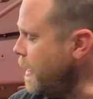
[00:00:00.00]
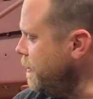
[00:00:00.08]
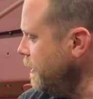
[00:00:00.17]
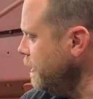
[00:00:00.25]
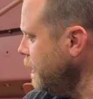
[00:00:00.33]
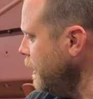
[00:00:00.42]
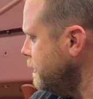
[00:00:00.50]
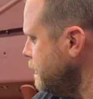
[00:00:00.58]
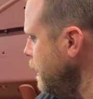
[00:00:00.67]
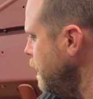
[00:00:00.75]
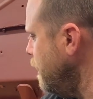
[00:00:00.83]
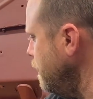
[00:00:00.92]
think that's
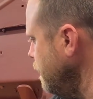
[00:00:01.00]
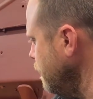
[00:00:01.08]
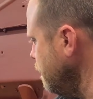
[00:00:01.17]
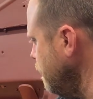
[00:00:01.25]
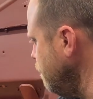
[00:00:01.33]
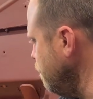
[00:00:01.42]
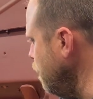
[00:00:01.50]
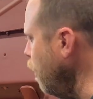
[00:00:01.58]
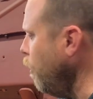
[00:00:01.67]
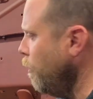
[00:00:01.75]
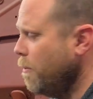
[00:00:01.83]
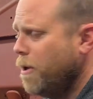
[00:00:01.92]
it.
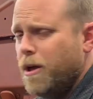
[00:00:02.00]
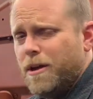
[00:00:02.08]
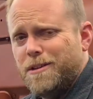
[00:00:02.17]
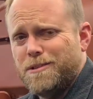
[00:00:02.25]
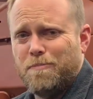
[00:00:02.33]
It's